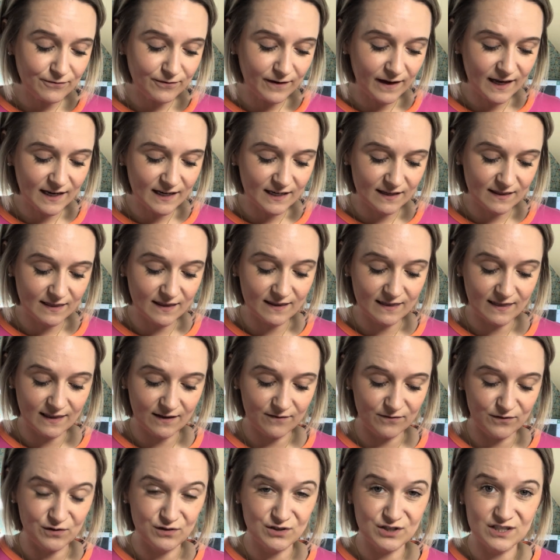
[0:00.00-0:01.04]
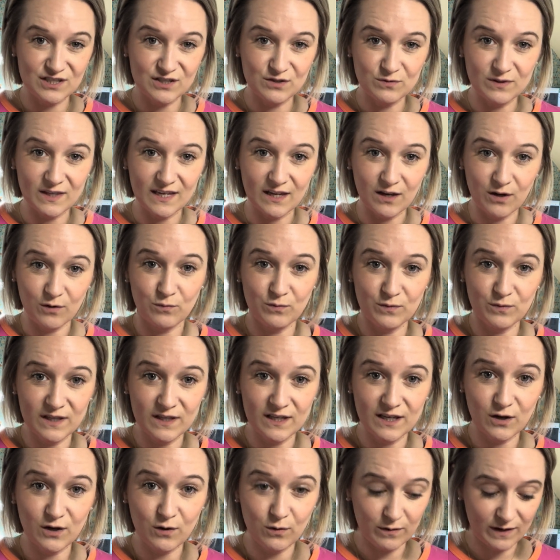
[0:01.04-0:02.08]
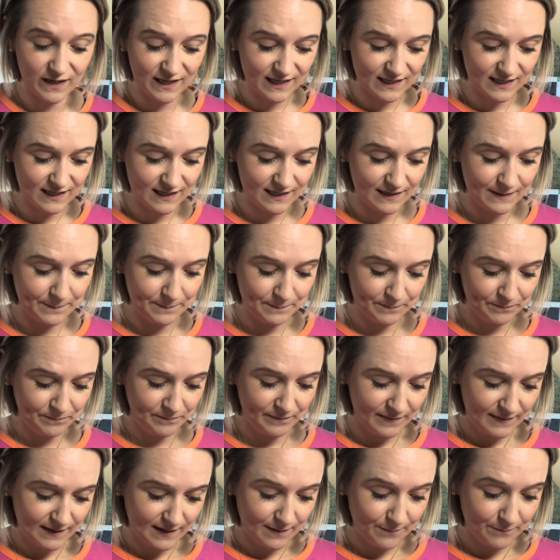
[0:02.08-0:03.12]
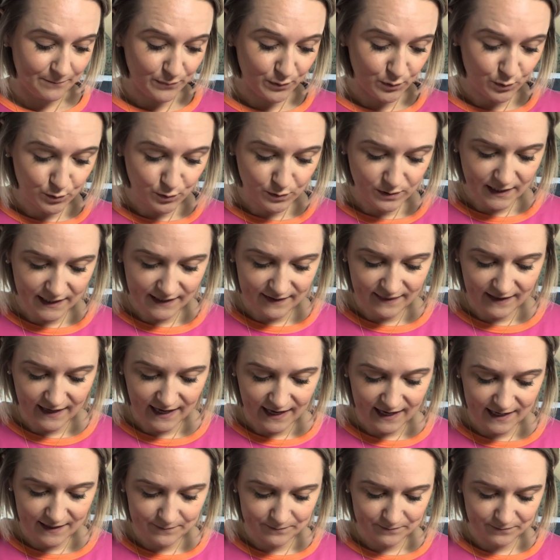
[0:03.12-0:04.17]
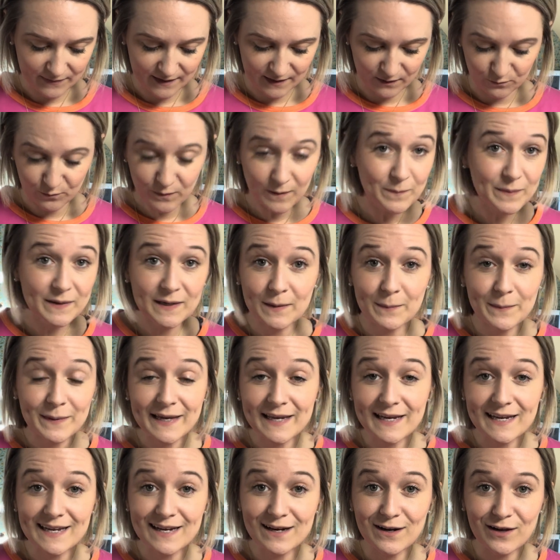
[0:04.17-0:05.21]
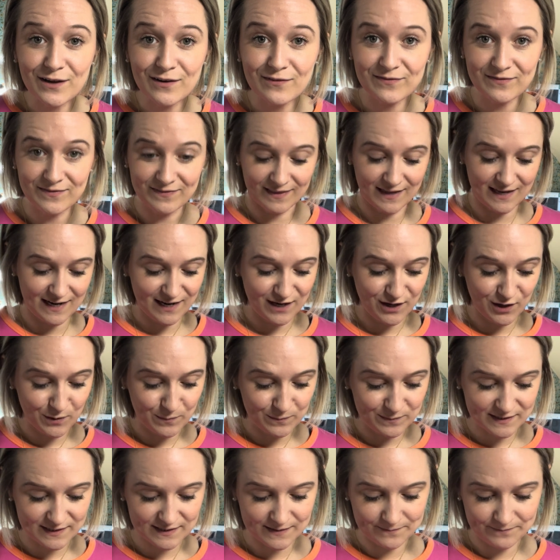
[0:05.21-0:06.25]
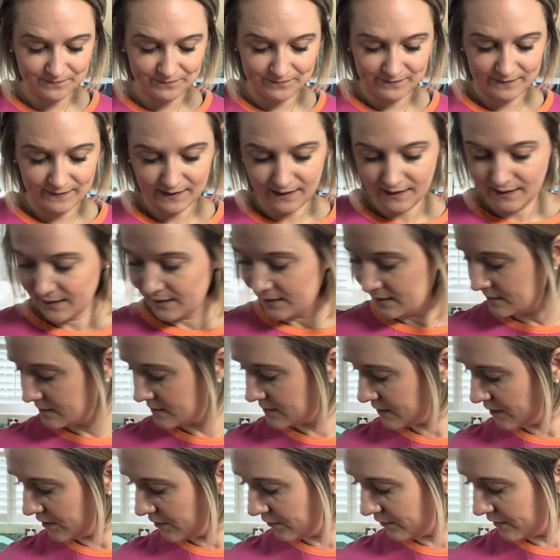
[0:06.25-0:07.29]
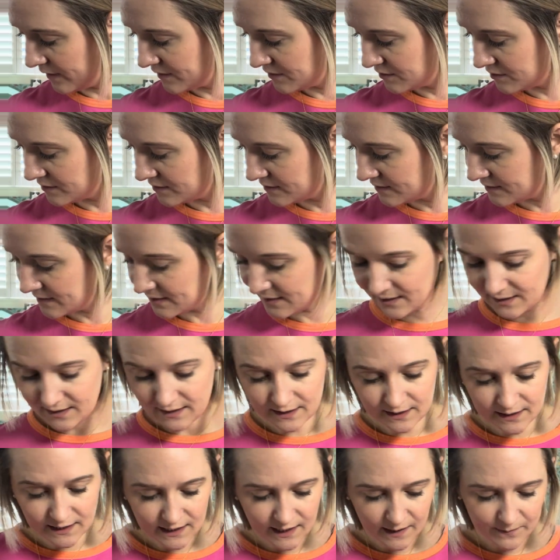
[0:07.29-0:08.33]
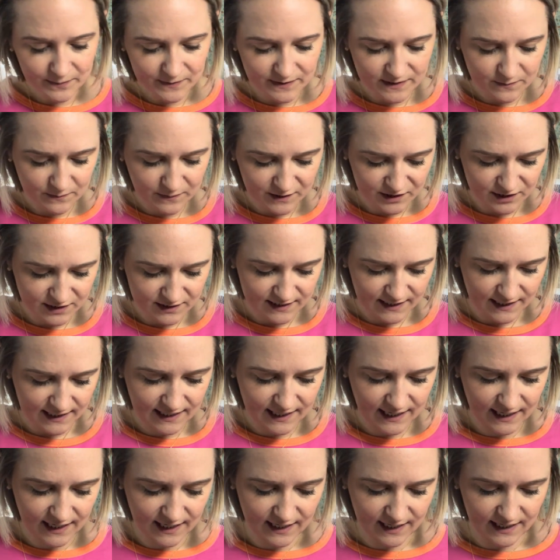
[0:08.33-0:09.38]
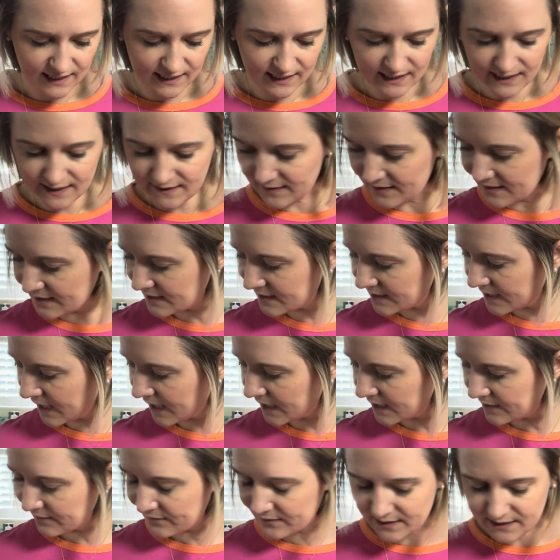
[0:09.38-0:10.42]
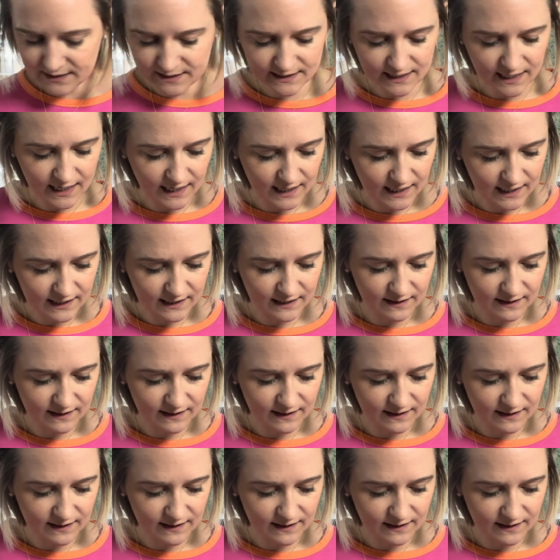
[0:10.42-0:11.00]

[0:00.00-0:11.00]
find that if you just do like a really quick pull like that, like ripping a Band-Aid off, that helps. So I just clean up as much as I can. In this kind of design,